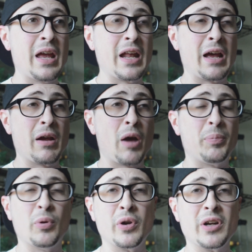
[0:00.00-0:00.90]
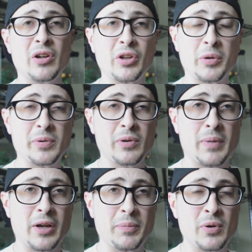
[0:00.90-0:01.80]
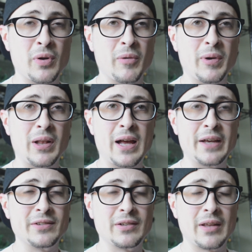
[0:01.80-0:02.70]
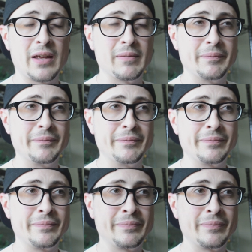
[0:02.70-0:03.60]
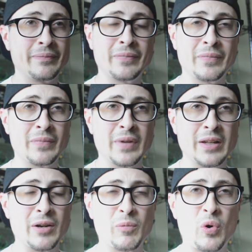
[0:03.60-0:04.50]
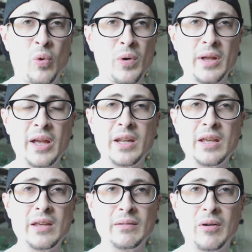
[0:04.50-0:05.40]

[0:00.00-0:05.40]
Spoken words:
I uploaded it on my computer, I realized that it didn't record any